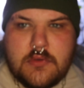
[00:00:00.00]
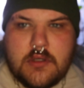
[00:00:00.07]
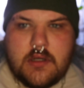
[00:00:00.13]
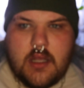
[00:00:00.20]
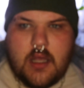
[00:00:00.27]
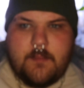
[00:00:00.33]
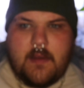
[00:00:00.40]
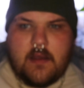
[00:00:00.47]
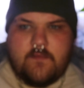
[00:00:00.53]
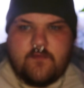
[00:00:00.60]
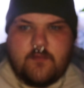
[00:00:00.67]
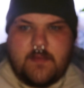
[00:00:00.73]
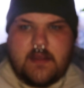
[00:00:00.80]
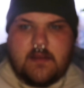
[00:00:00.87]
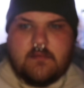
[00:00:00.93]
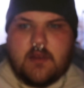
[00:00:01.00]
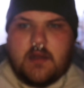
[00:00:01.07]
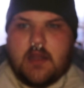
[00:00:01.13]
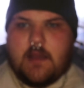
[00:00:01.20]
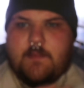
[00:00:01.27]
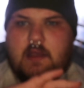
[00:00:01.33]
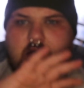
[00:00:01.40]
Gonna come out for me?
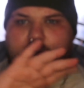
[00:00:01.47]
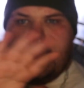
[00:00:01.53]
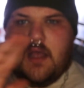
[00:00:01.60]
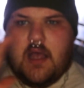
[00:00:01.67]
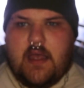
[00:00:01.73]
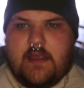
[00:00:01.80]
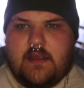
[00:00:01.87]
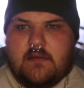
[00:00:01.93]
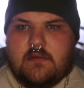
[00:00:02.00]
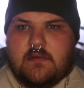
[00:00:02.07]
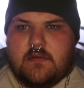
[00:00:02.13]
Gonna come out? Hi?